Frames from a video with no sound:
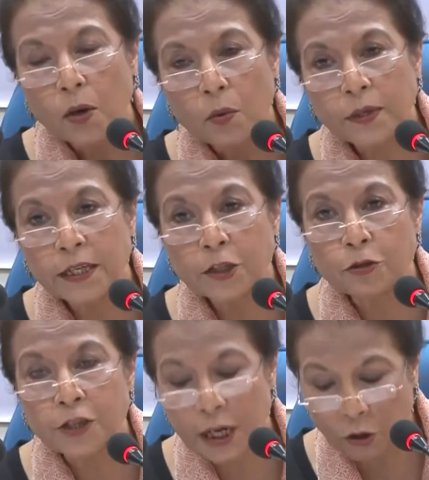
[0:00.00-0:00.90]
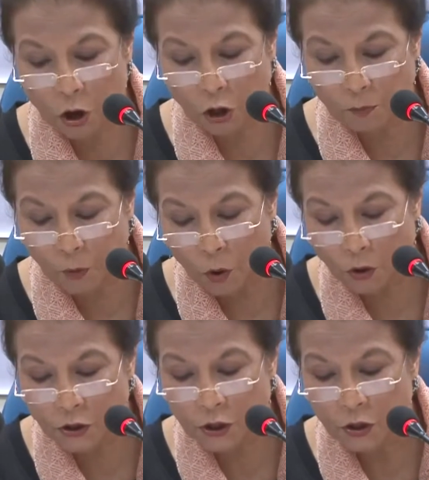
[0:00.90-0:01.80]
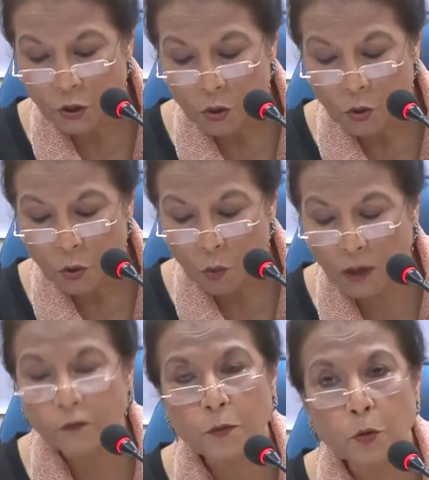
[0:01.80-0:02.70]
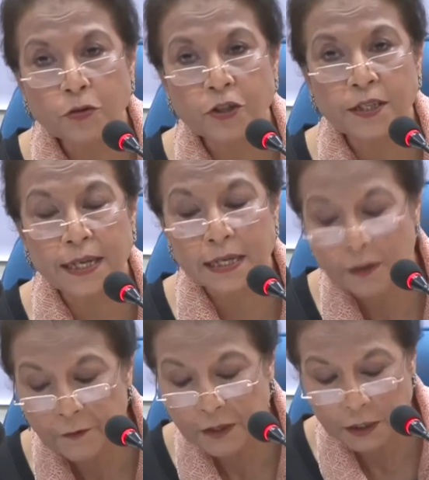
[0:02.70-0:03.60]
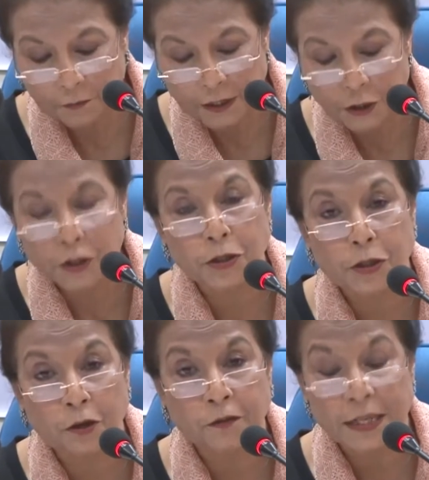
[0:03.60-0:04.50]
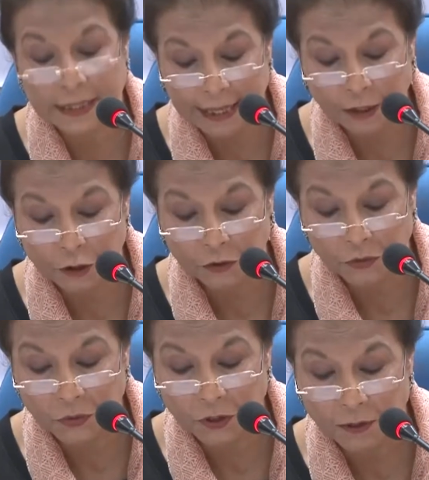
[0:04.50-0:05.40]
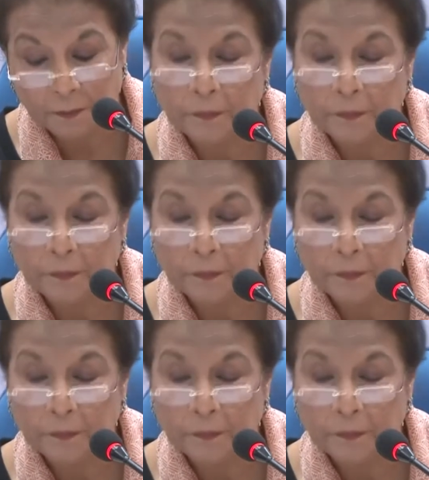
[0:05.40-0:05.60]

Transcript: we need to take on board one of the most significant features of these elections,